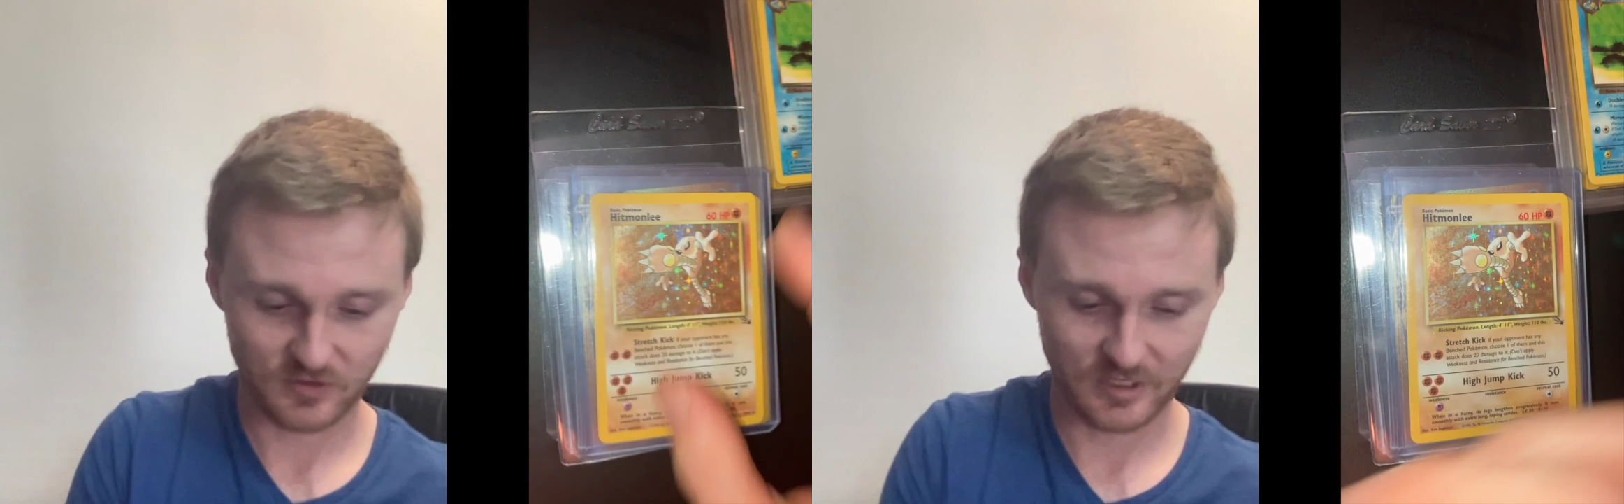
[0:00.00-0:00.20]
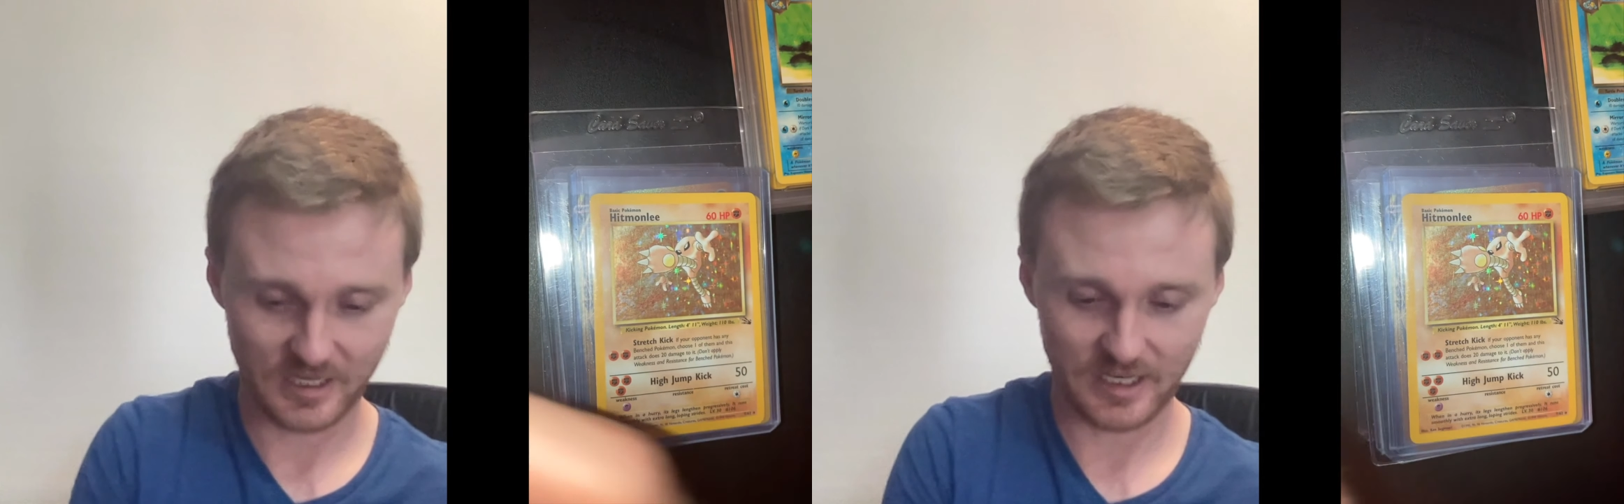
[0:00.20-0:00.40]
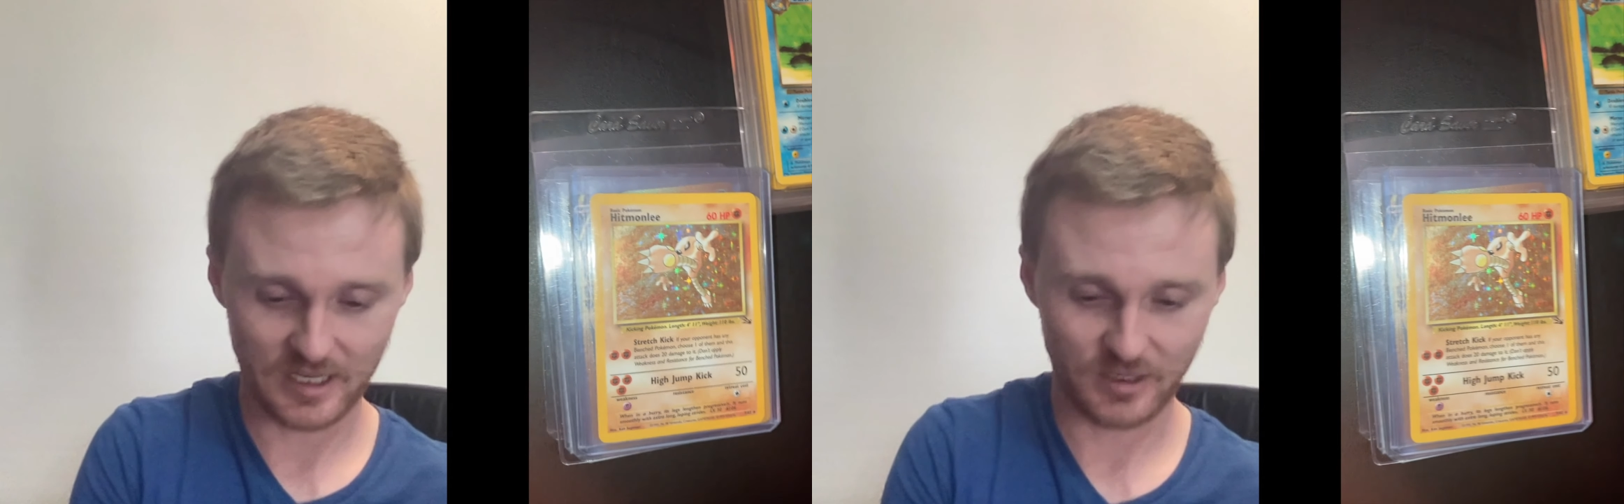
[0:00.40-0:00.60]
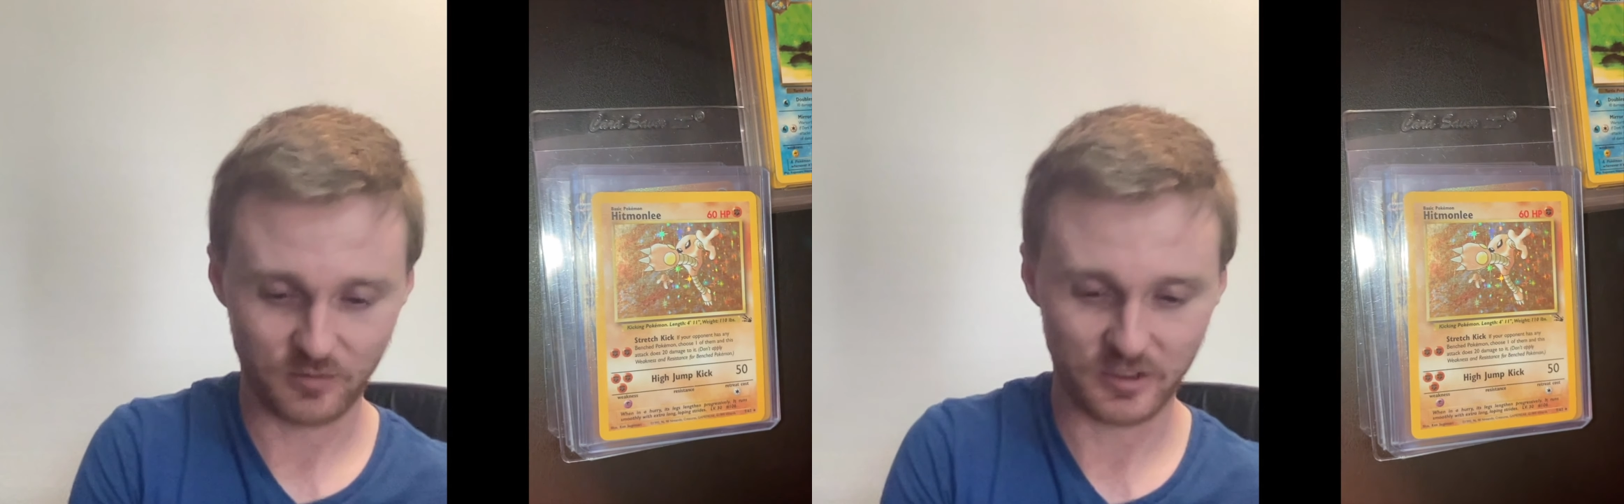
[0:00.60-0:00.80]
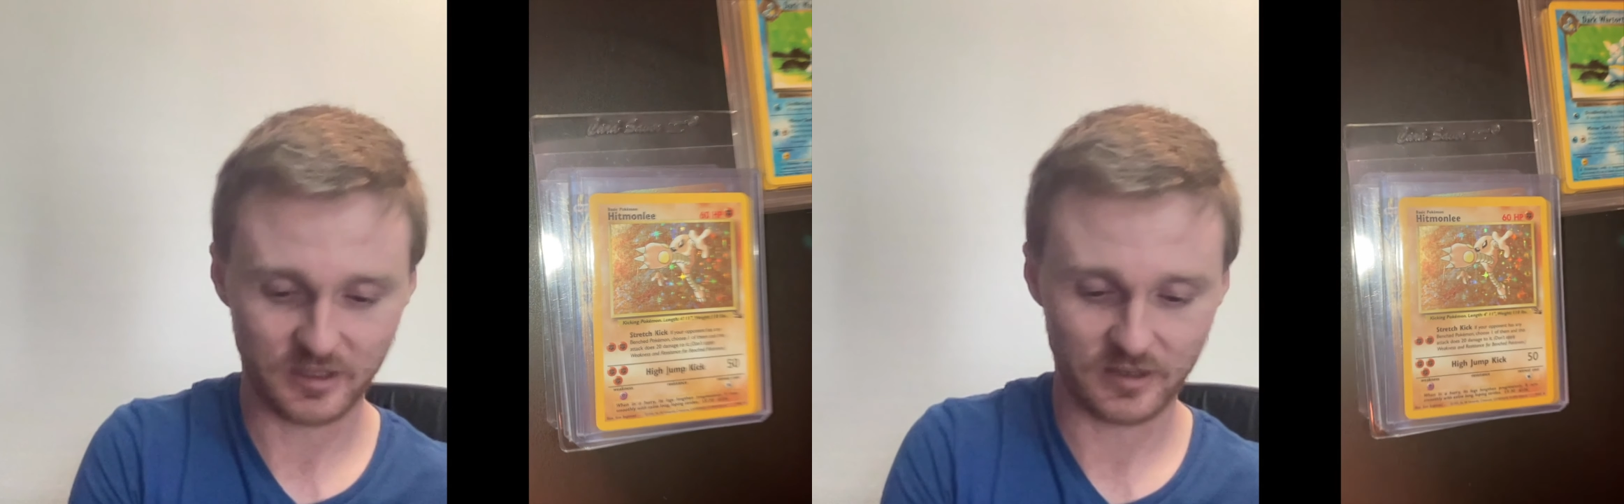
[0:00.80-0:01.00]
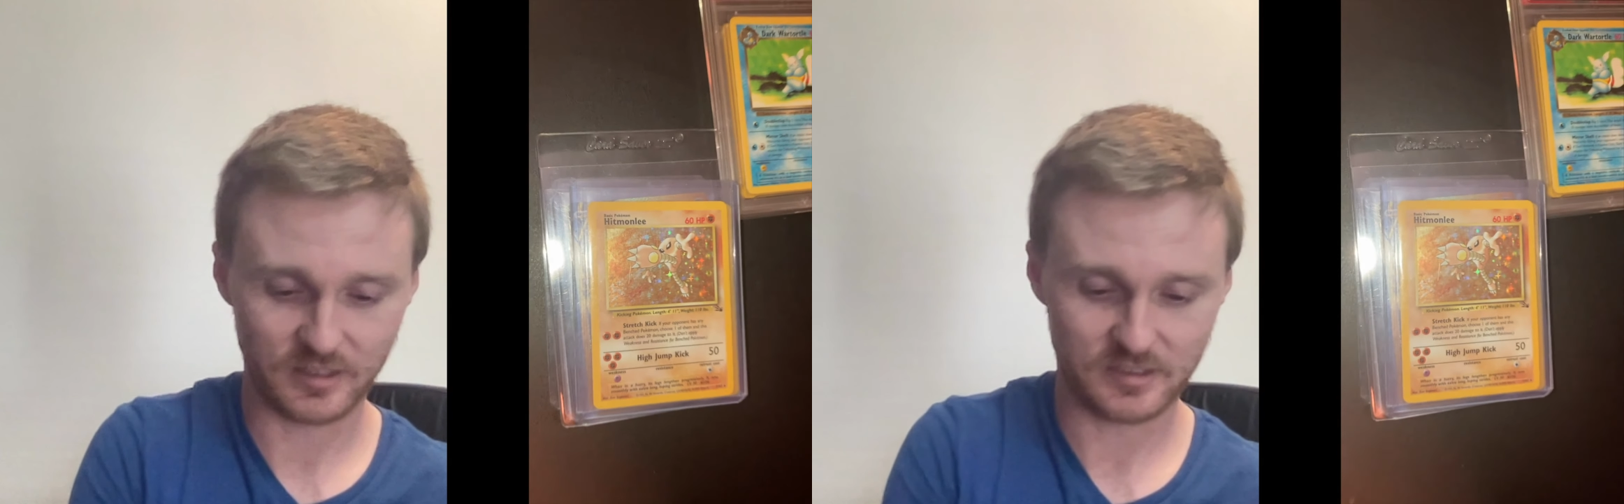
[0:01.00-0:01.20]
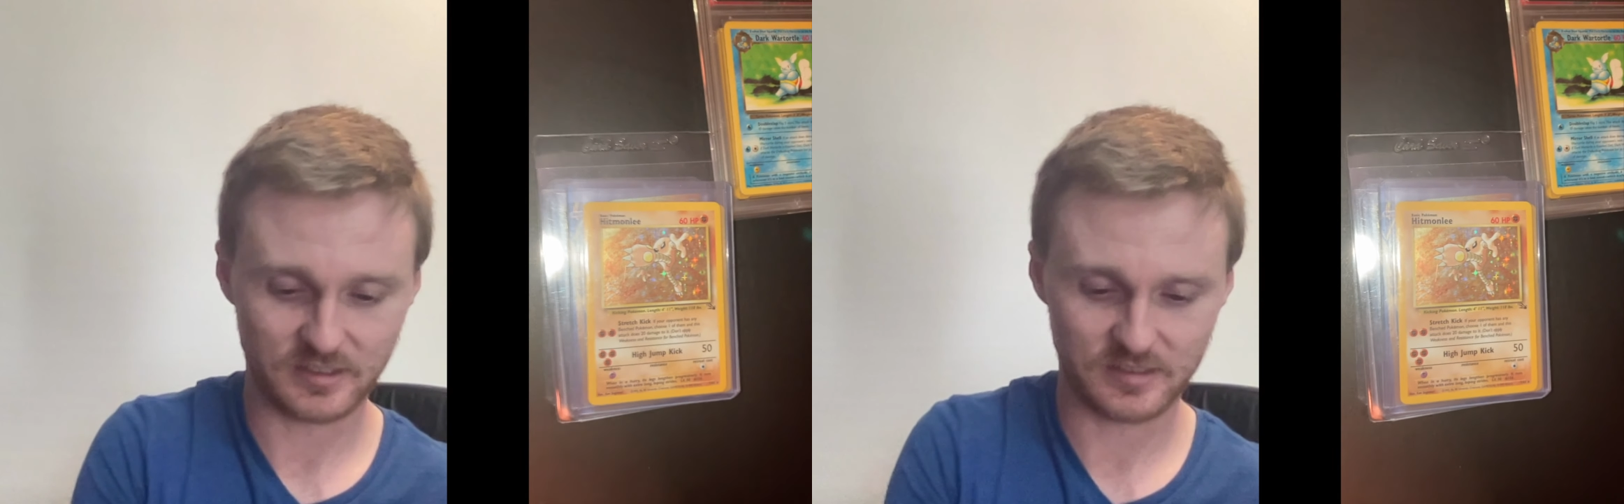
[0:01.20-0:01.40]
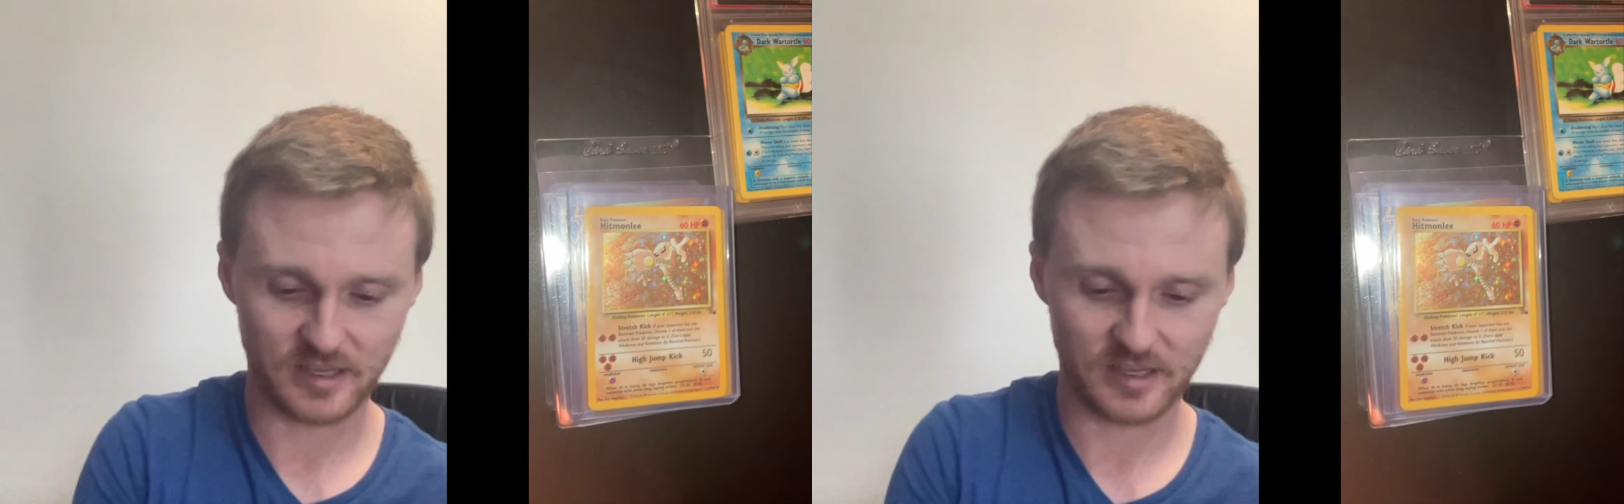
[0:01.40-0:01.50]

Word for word: But this is